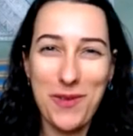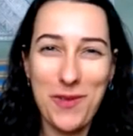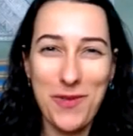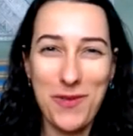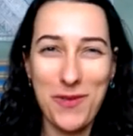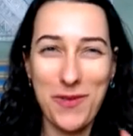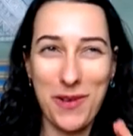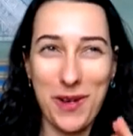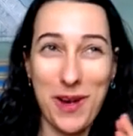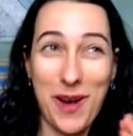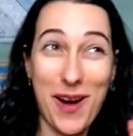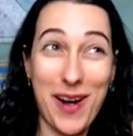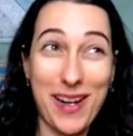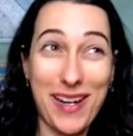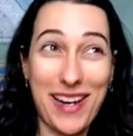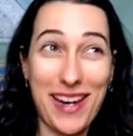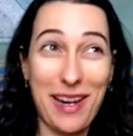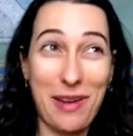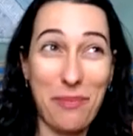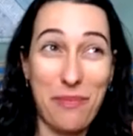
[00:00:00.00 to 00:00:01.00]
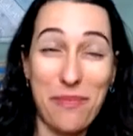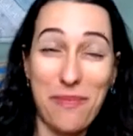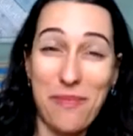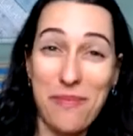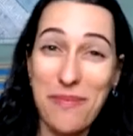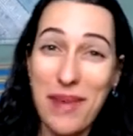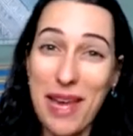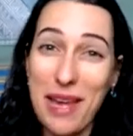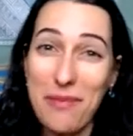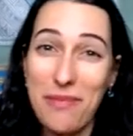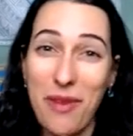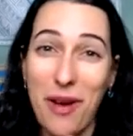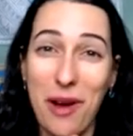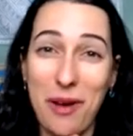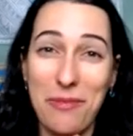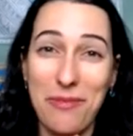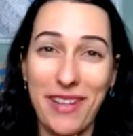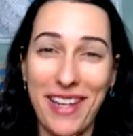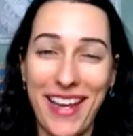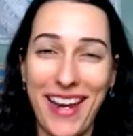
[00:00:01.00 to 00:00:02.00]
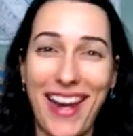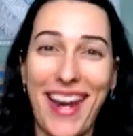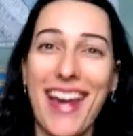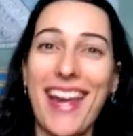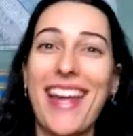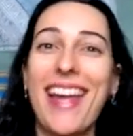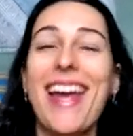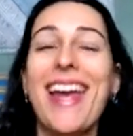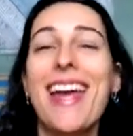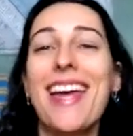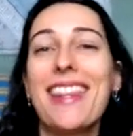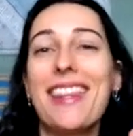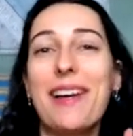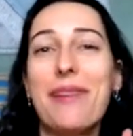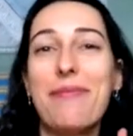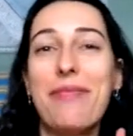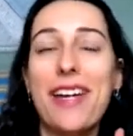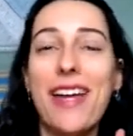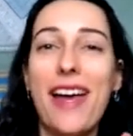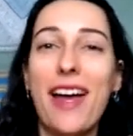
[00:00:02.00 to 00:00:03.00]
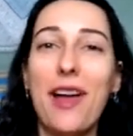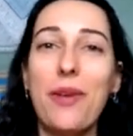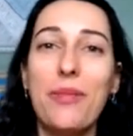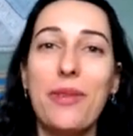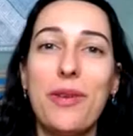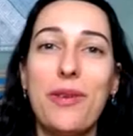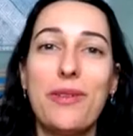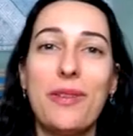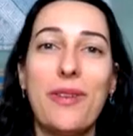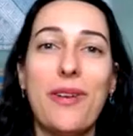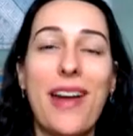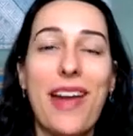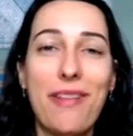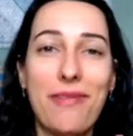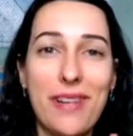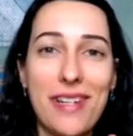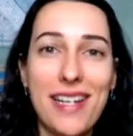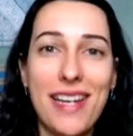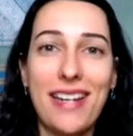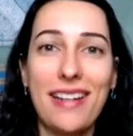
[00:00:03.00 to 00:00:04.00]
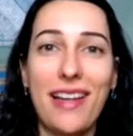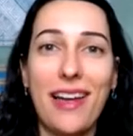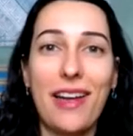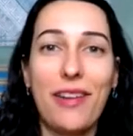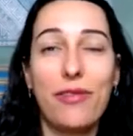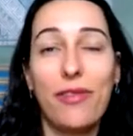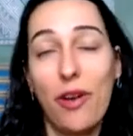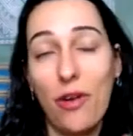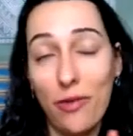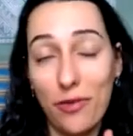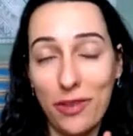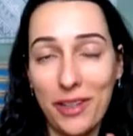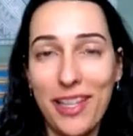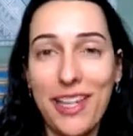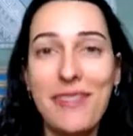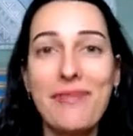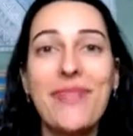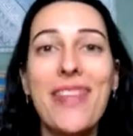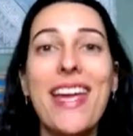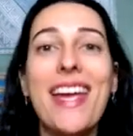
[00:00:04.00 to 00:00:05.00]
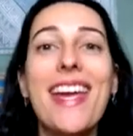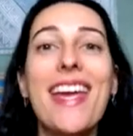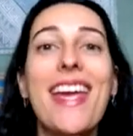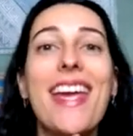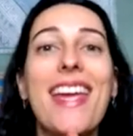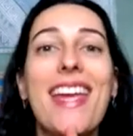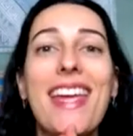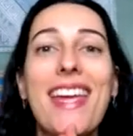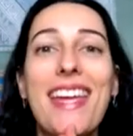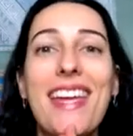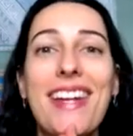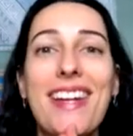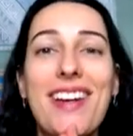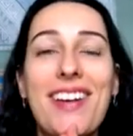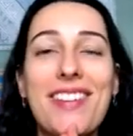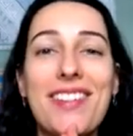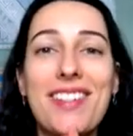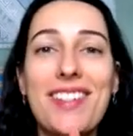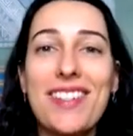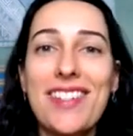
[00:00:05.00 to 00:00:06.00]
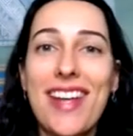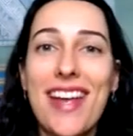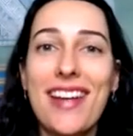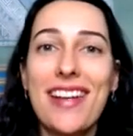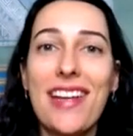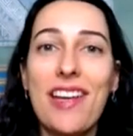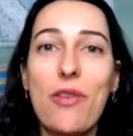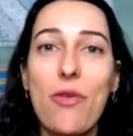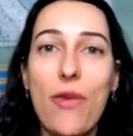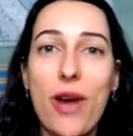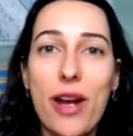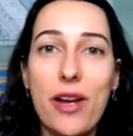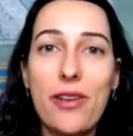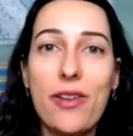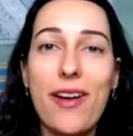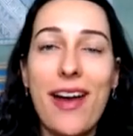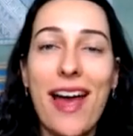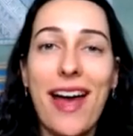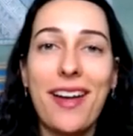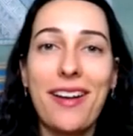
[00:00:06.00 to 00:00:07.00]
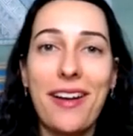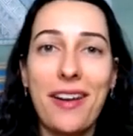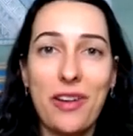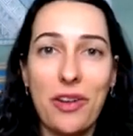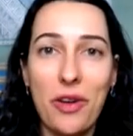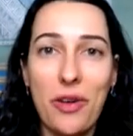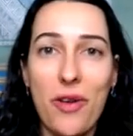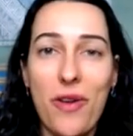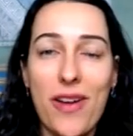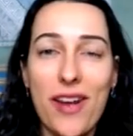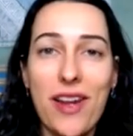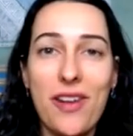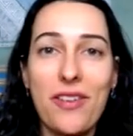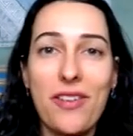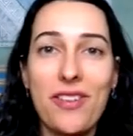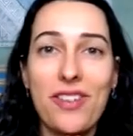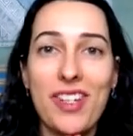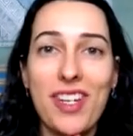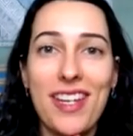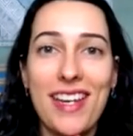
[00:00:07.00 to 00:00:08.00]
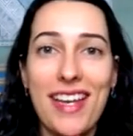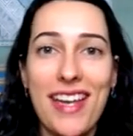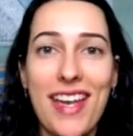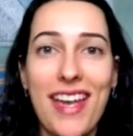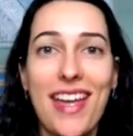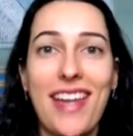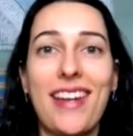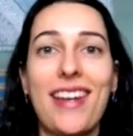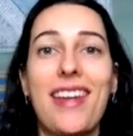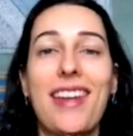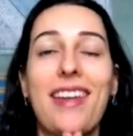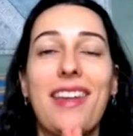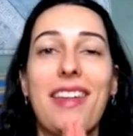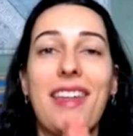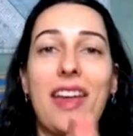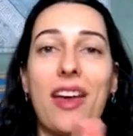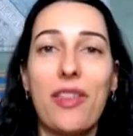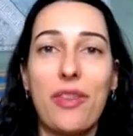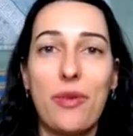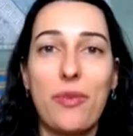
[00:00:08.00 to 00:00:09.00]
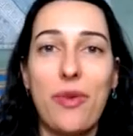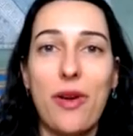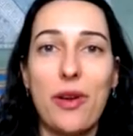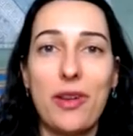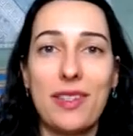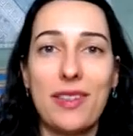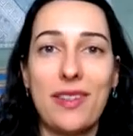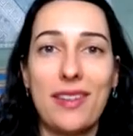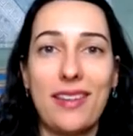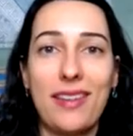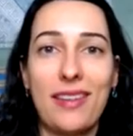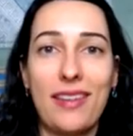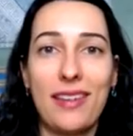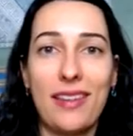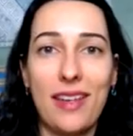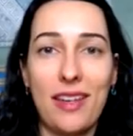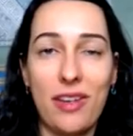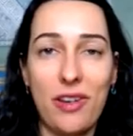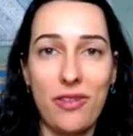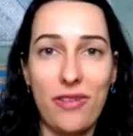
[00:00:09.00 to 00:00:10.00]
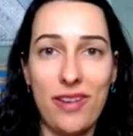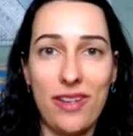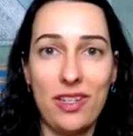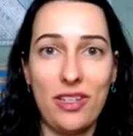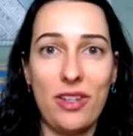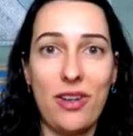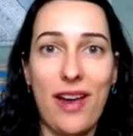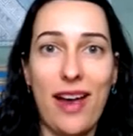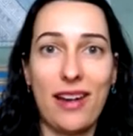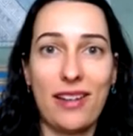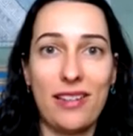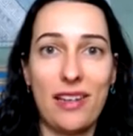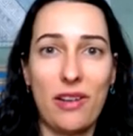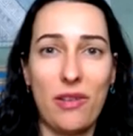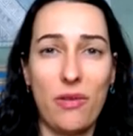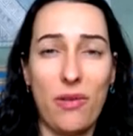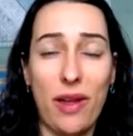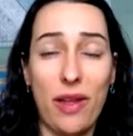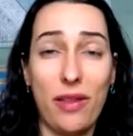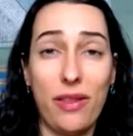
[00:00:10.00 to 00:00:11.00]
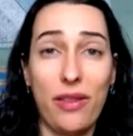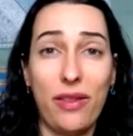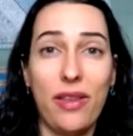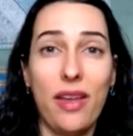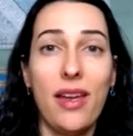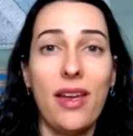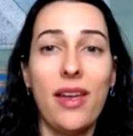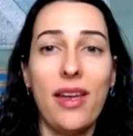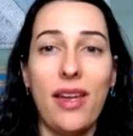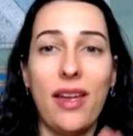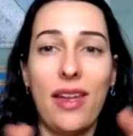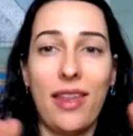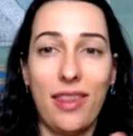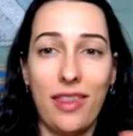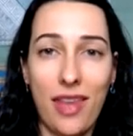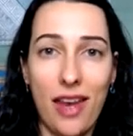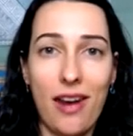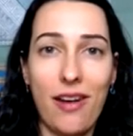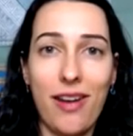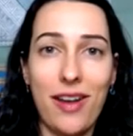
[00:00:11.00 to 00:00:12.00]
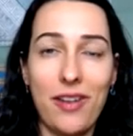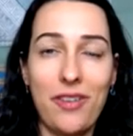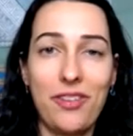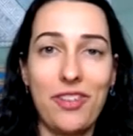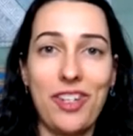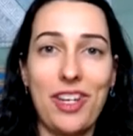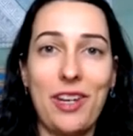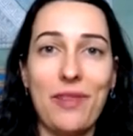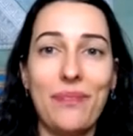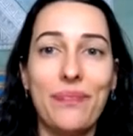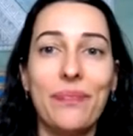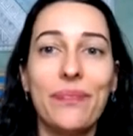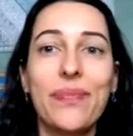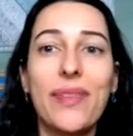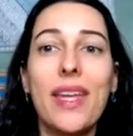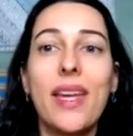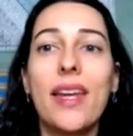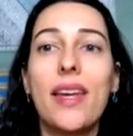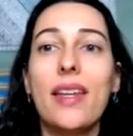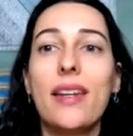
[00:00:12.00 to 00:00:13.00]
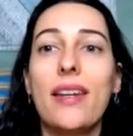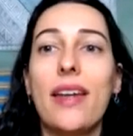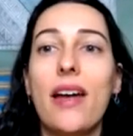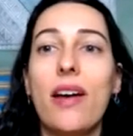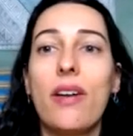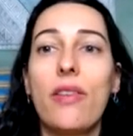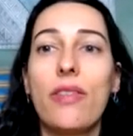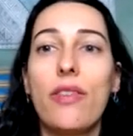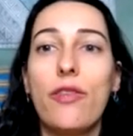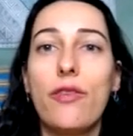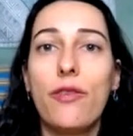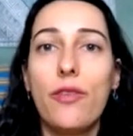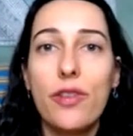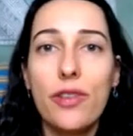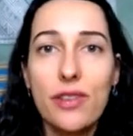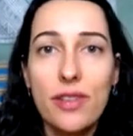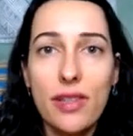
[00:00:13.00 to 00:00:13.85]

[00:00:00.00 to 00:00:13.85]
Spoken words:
regarding ping pong playing that might help you in your everyday life, hopefully, in understanding where you're at in your own energy and in the other person that you're interacting with and their energy. Now, the first